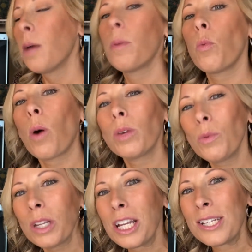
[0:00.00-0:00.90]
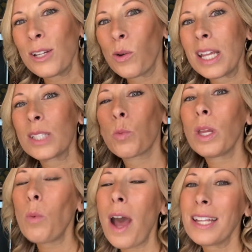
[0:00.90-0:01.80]
But what we want to do is
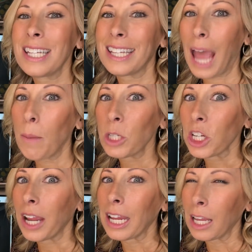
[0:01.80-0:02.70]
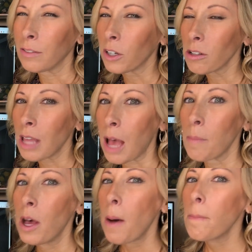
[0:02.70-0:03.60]
we want to capture and convert
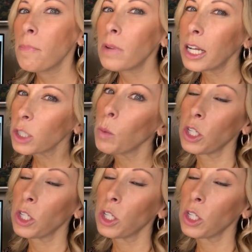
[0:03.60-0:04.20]
them much,